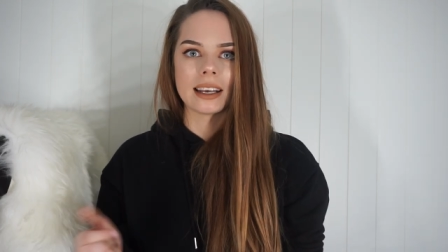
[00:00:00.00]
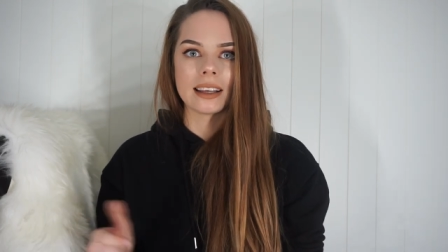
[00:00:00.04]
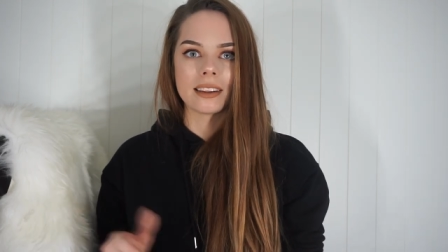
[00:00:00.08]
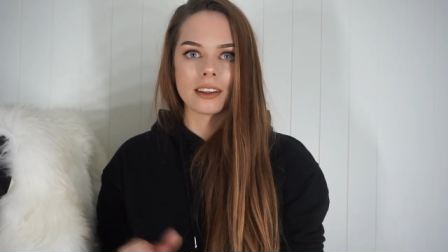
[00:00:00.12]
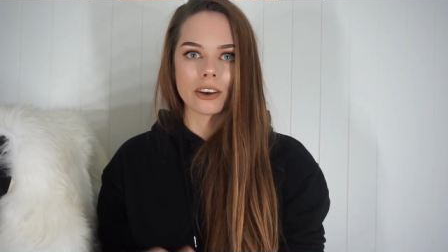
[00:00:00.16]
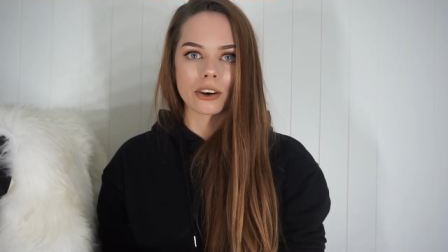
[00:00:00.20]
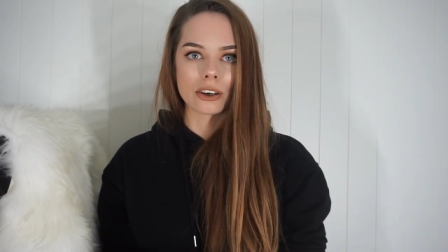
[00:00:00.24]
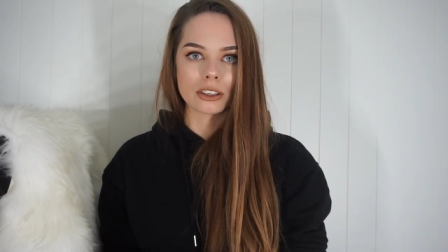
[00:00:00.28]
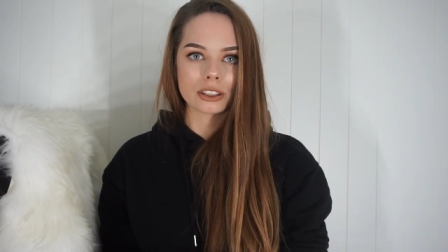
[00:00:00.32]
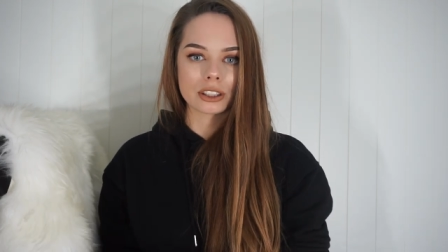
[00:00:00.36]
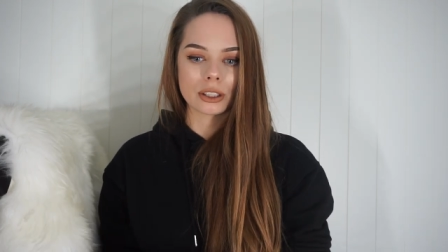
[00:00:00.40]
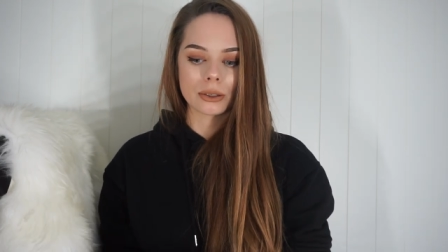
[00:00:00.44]
and
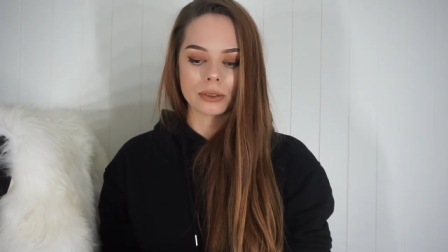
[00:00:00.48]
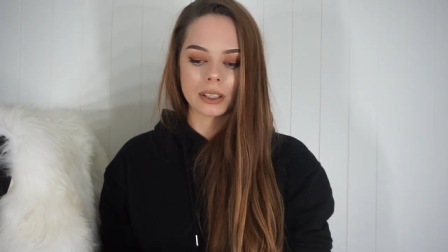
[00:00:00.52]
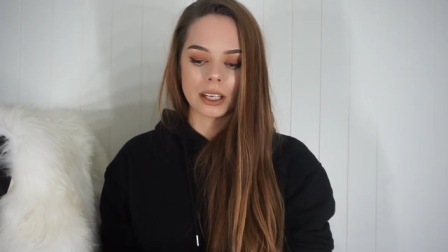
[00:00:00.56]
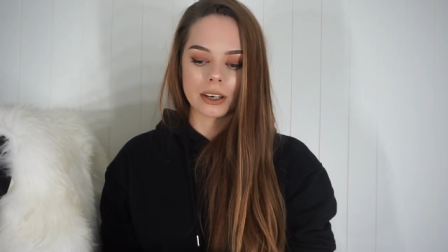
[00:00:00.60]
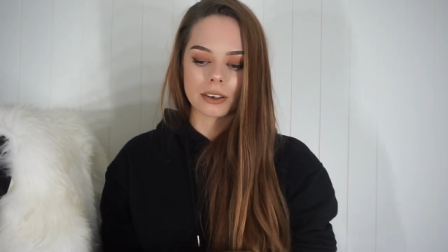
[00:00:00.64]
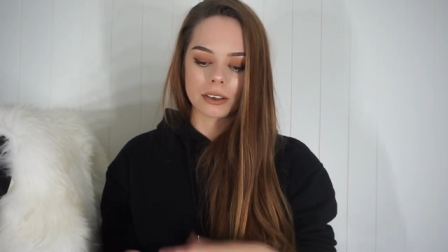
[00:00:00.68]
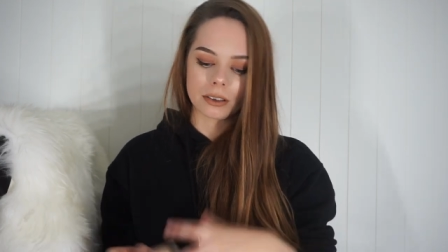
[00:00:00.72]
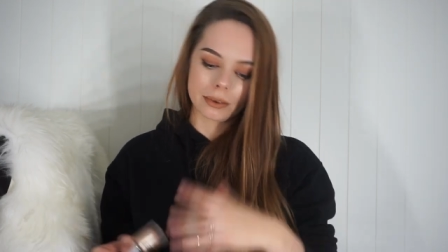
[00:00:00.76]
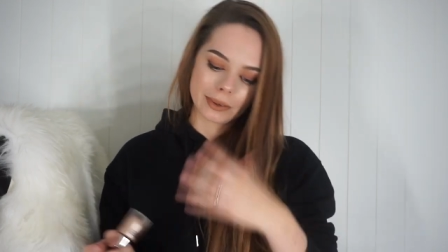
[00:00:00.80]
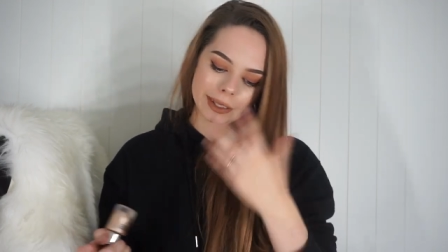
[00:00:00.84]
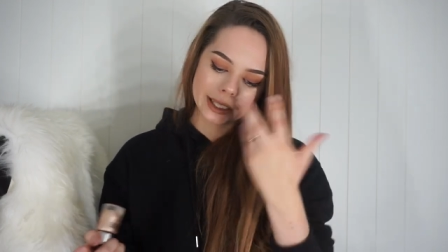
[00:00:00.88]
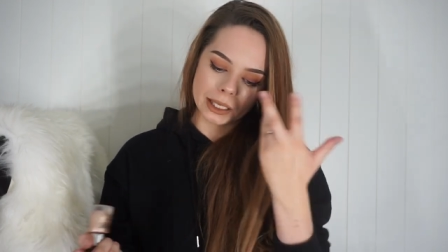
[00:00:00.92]
also
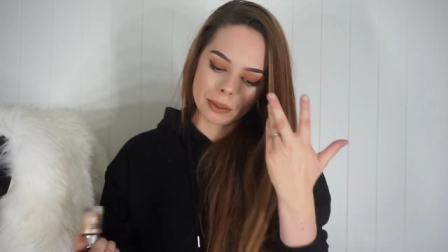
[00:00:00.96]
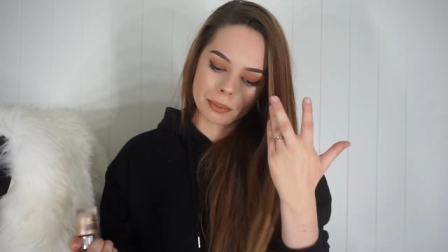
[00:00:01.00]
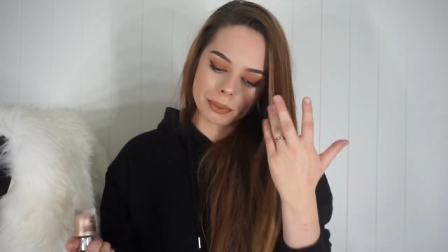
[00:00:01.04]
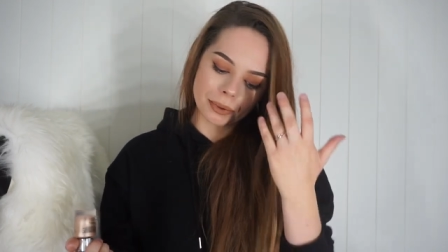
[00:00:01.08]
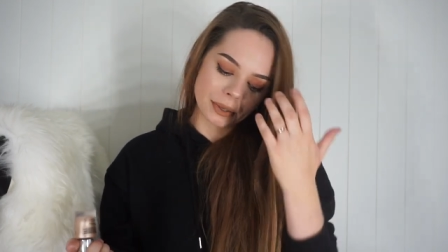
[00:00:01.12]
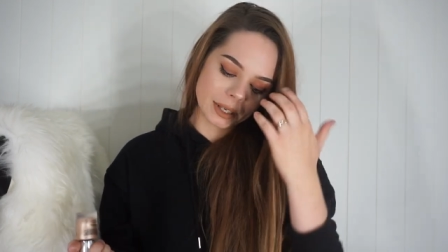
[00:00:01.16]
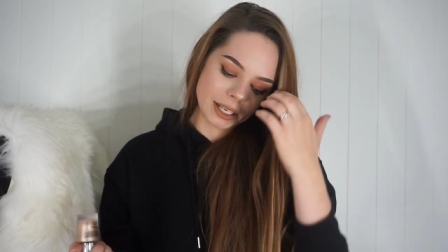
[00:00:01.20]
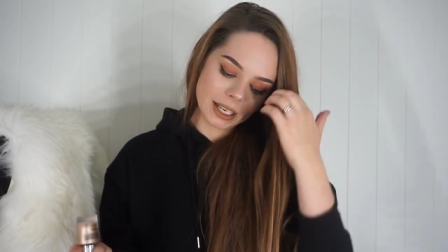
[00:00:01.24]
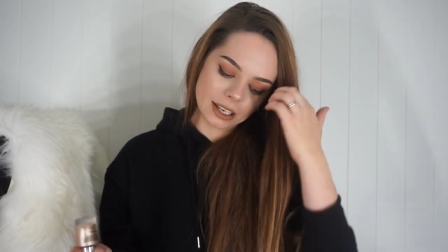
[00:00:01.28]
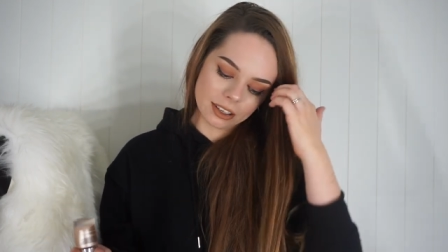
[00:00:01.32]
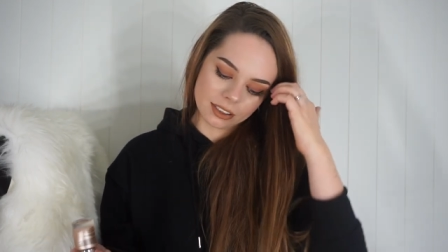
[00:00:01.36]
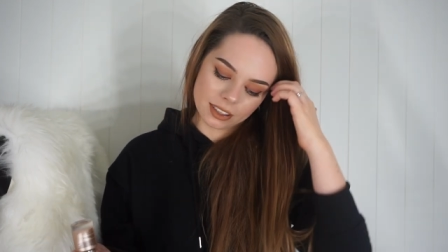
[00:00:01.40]
they're really
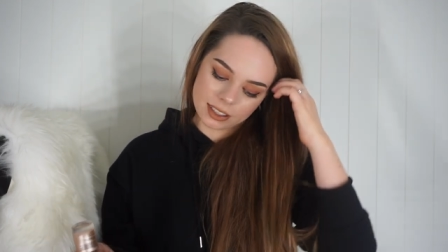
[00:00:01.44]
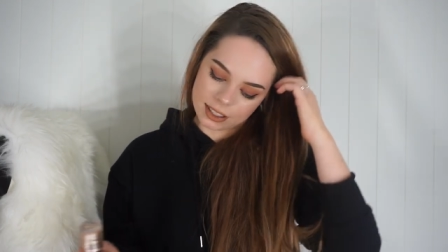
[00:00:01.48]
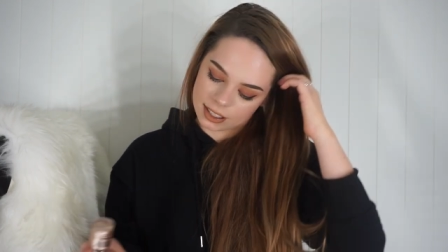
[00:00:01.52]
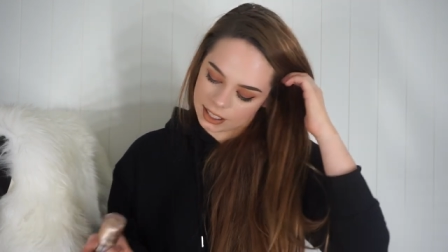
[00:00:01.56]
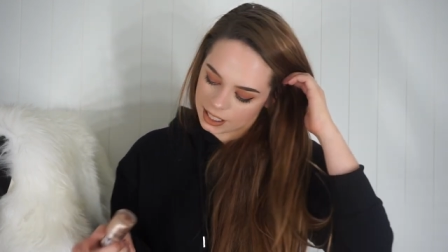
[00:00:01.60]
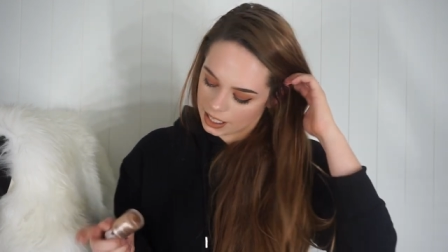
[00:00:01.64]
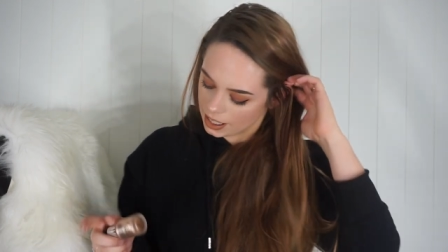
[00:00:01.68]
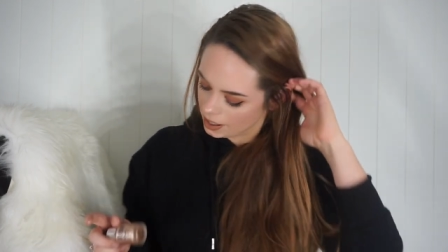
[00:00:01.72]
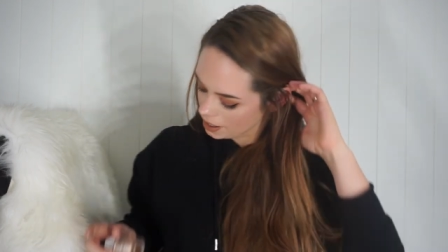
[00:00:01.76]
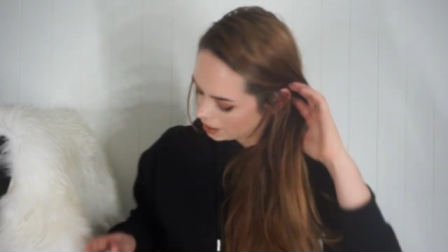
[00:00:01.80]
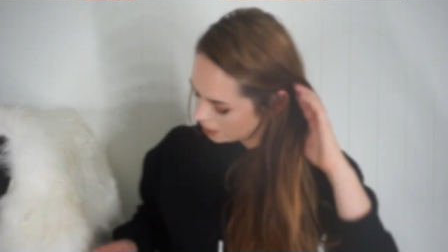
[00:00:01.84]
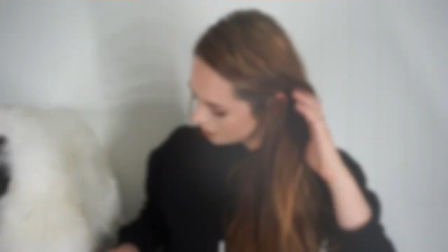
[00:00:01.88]
pretty on the
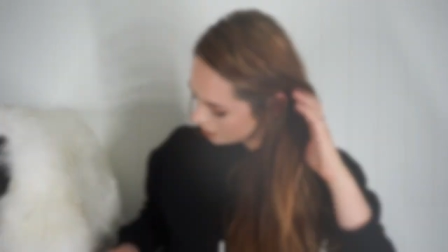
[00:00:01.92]
skin,